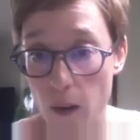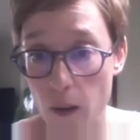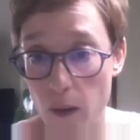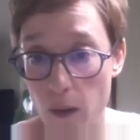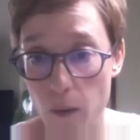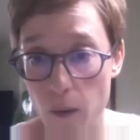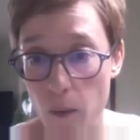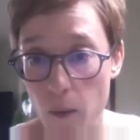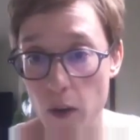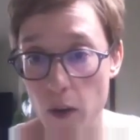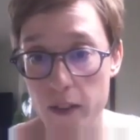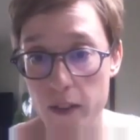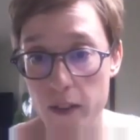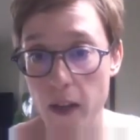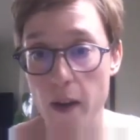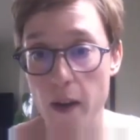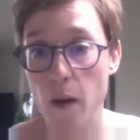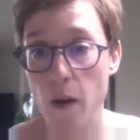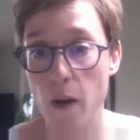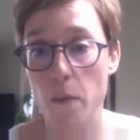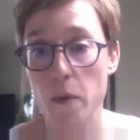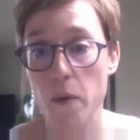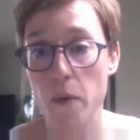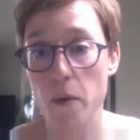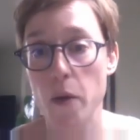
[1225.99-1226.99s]
What's going on
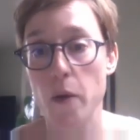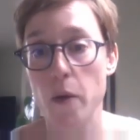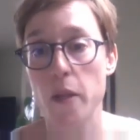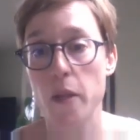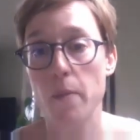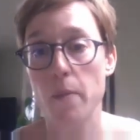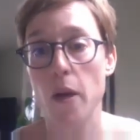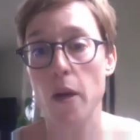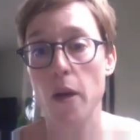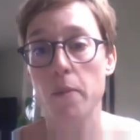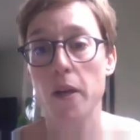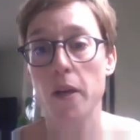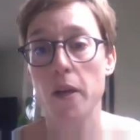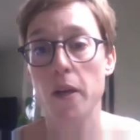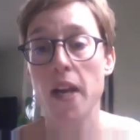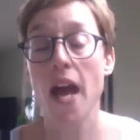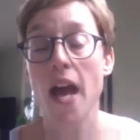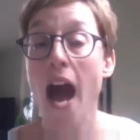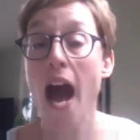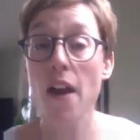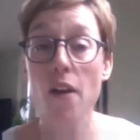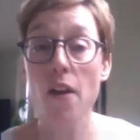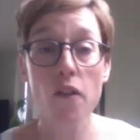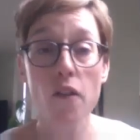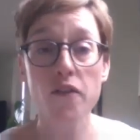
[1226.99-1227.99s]
with you at the moment?
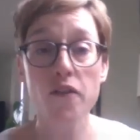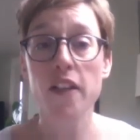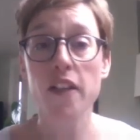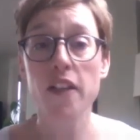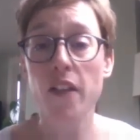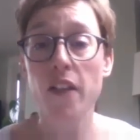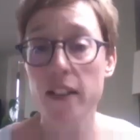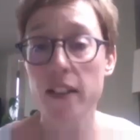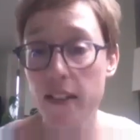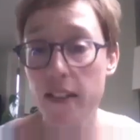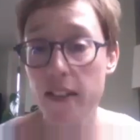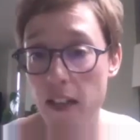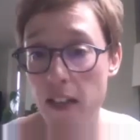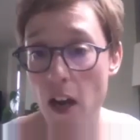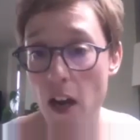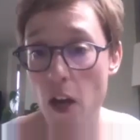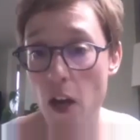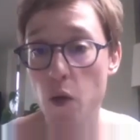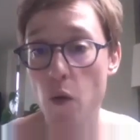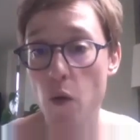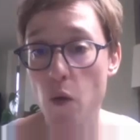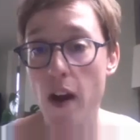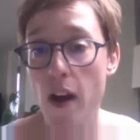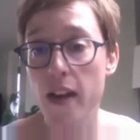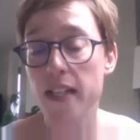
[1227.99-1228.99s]
And often if I say no
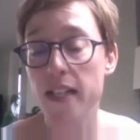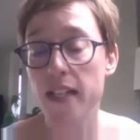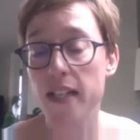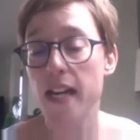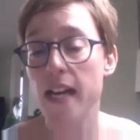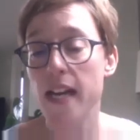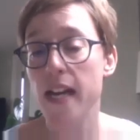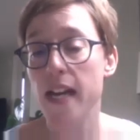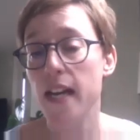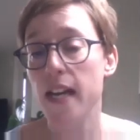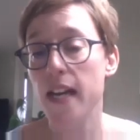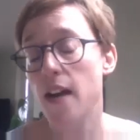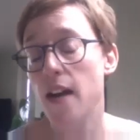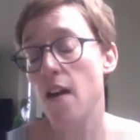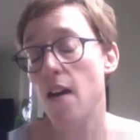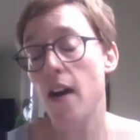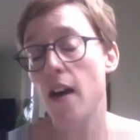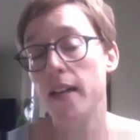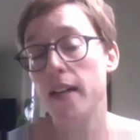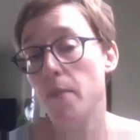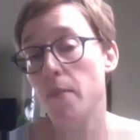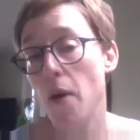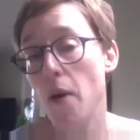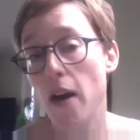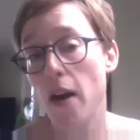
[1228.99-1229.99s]
to an idea, I
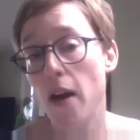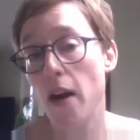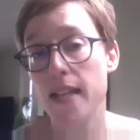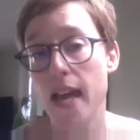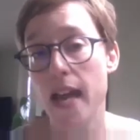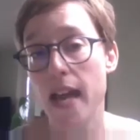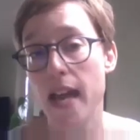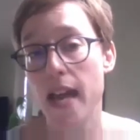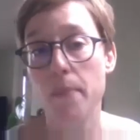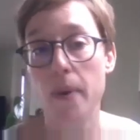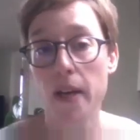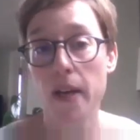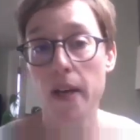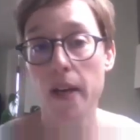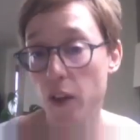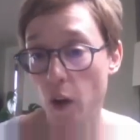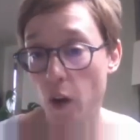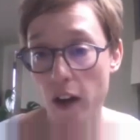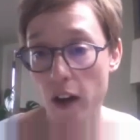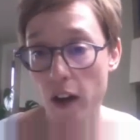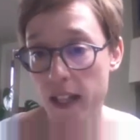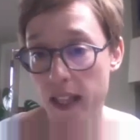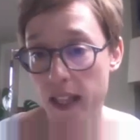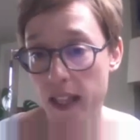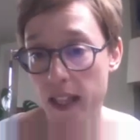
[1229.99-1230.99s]
might say, but have you got
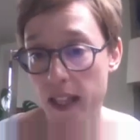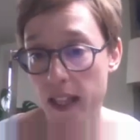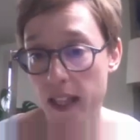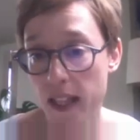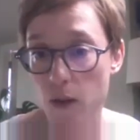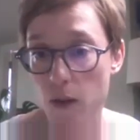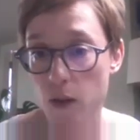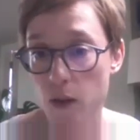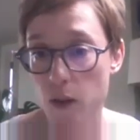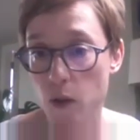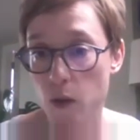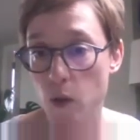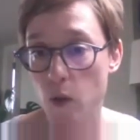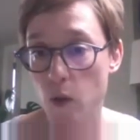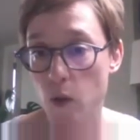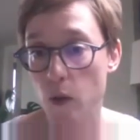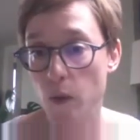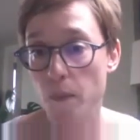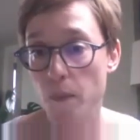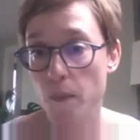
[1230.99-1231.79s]
anything else? Or